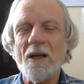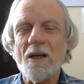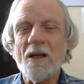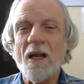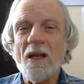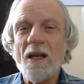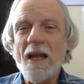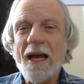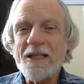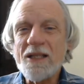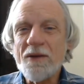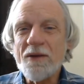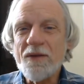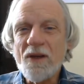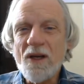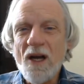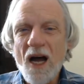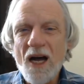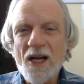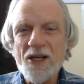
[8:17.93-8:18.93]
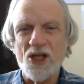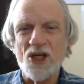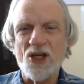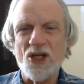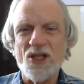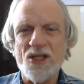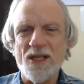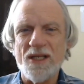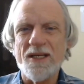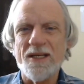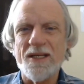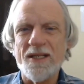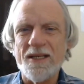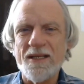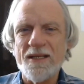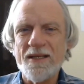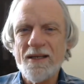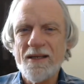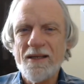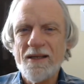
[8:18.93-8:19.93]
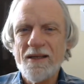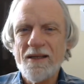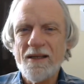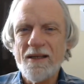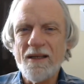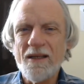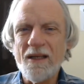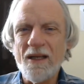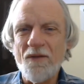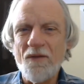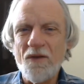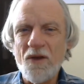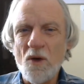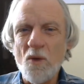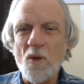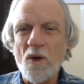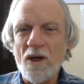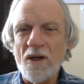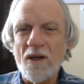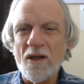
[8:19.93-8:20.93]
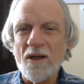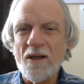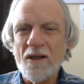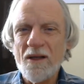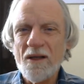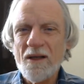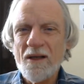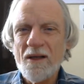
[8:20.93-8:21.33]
collective consciousness, if you will,